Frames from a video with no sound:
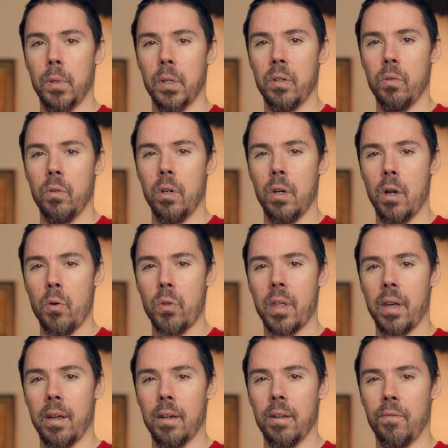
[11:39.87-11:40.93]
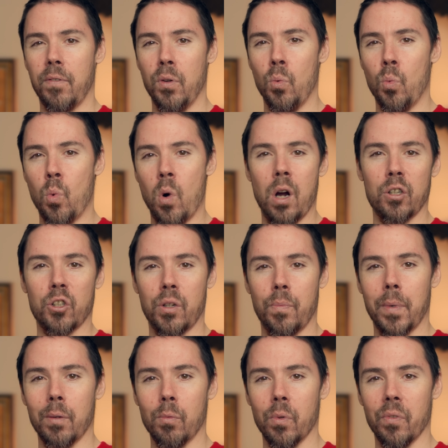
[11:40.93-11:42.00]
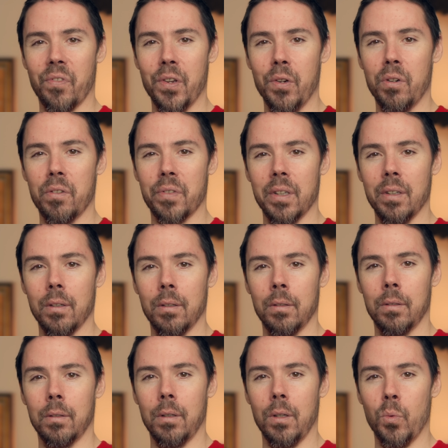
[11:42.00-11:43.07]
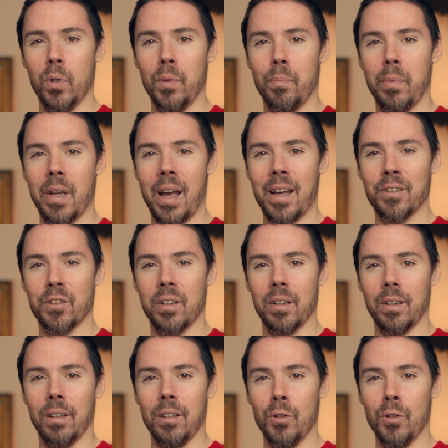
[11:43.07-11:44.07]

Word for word: But you'd know that if you watched my review of it, you wouldn't be asking.